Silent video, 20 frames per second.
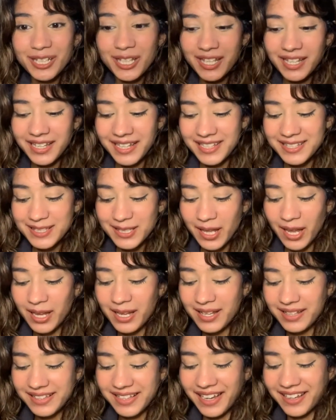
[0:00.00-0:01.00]
It's
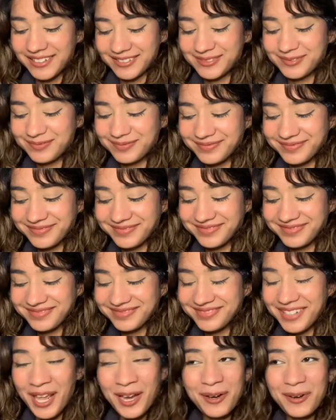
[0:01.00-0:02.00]
time. Yeah.
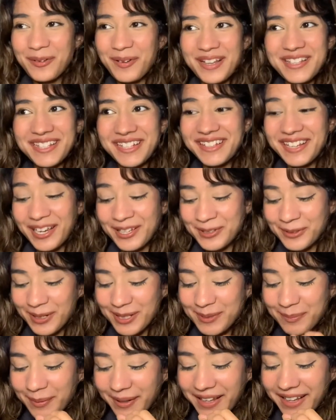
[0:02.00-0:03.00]
I don't know, I said yeah
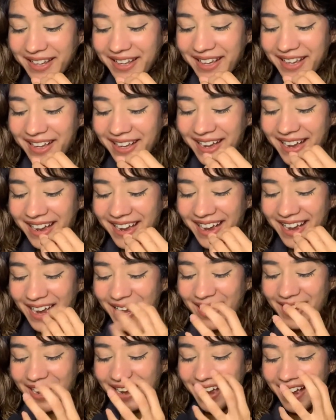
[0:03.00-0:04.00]
twice, but
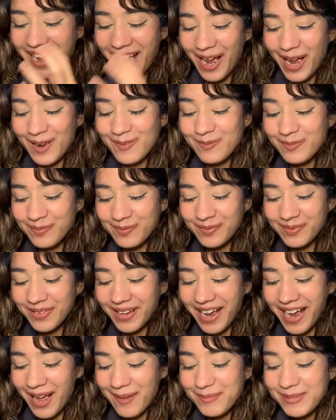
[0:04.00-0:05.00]

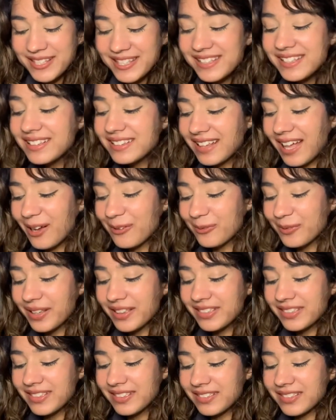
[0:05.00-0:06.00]
I'm seeing that
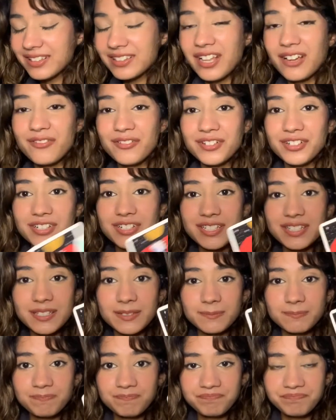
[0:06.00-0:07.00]
with the
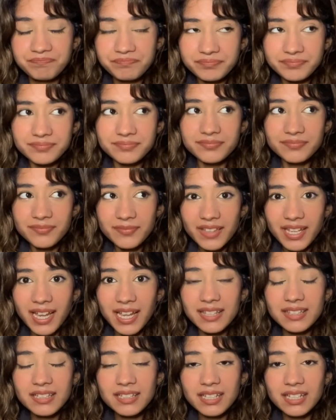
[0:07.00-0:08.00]
Lovers
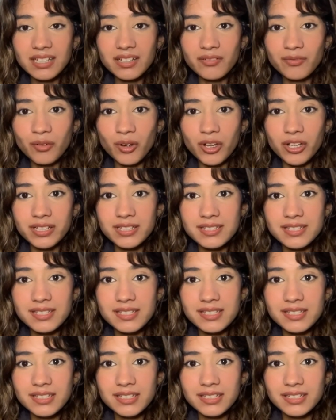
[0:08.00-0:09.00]
and the King of
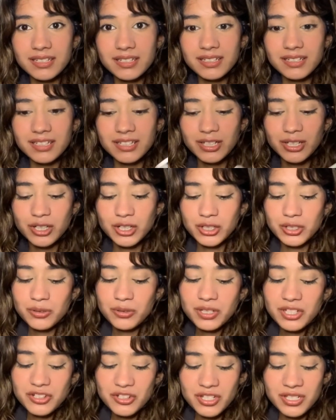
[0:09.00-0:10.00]
Wands.
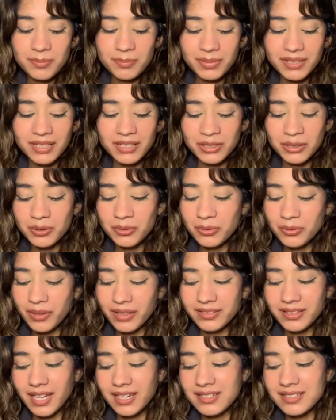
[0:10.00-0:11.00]
You can just be you,
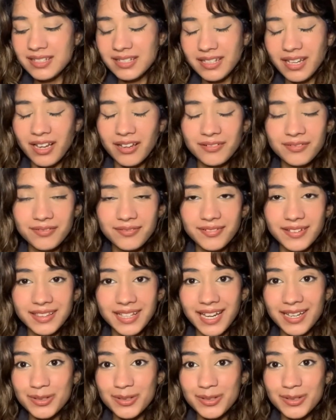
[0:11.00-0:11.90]
and that is enough, and that is